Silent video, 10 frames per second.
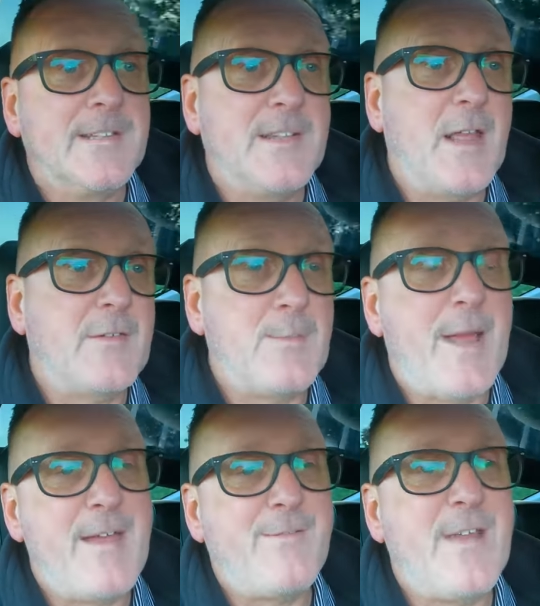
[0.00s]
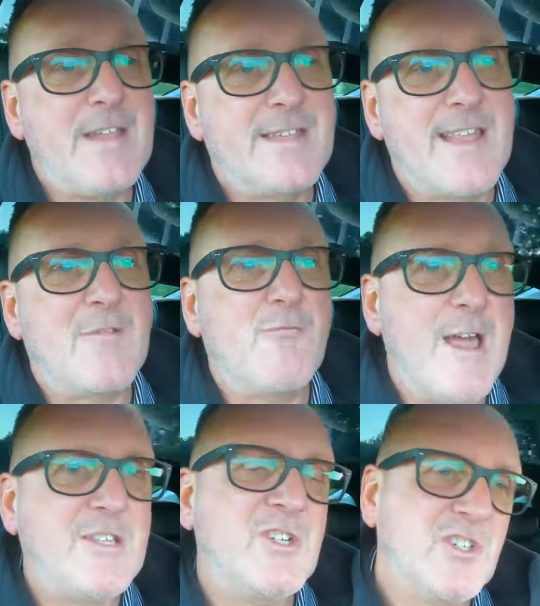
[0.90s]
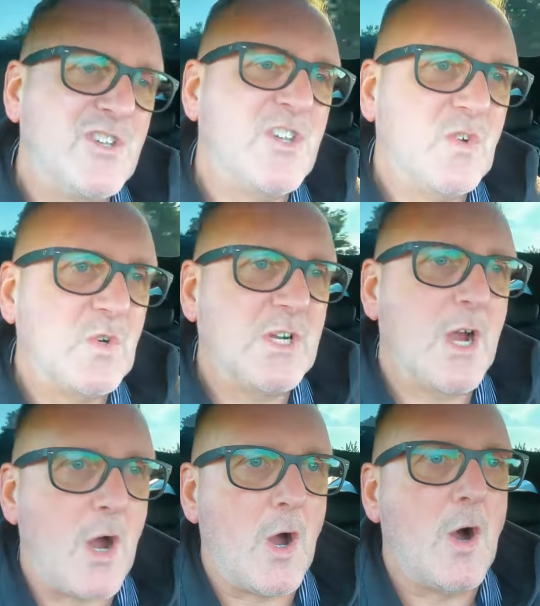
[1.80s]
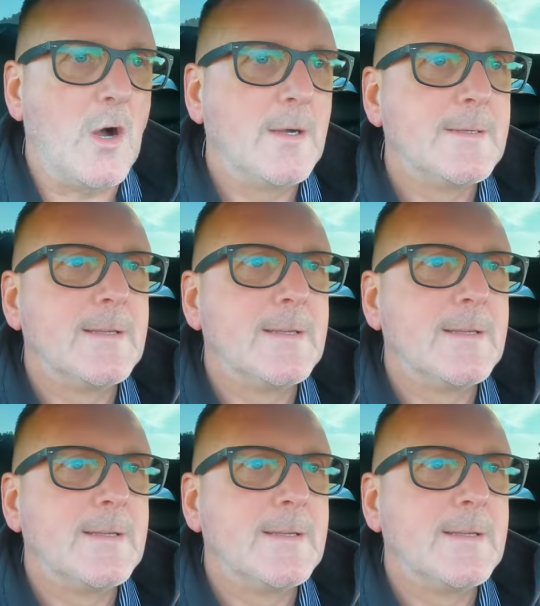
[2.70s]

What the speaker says: So you have to pay a fee to then register your car